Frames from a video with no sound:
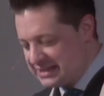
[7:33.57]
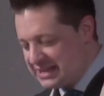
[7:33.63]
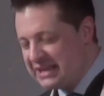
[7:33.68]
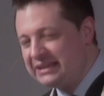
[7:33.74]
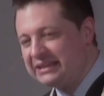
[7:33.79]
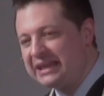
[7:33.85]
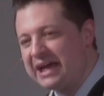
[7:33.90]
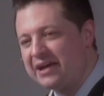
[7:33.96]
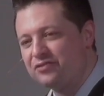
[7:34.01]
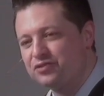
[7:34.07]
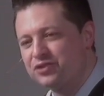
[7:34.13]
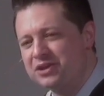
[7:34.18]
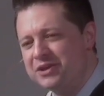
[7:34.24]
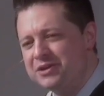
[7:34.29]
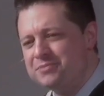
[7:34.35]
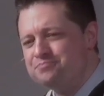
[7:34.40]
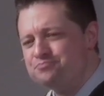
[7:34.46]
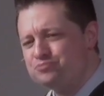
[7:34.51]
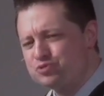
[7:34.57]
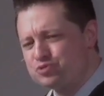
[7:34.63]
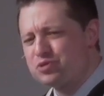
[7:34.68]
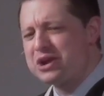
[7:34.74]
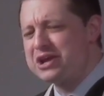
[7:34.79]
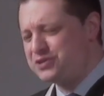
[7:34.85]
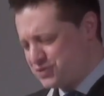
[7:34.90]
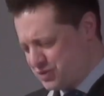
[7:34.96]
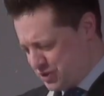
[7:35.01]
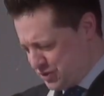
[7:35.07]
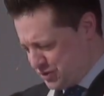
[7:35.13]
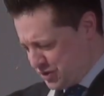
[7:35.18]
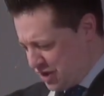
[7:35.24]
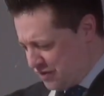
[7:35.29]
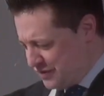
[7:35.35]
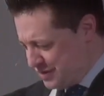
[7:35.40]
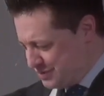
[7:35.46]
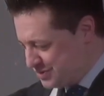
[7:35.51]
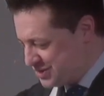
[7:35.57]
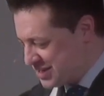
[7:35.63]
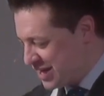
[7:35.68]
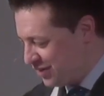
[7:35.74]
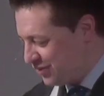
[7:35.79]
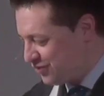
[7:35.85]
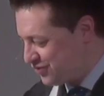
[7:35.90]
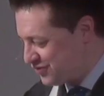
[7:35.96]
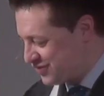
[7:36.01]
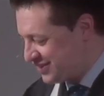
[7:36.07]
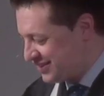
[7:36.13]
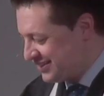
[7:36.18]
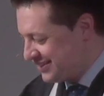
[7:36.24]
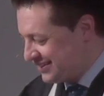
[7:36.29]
he left traces of himself.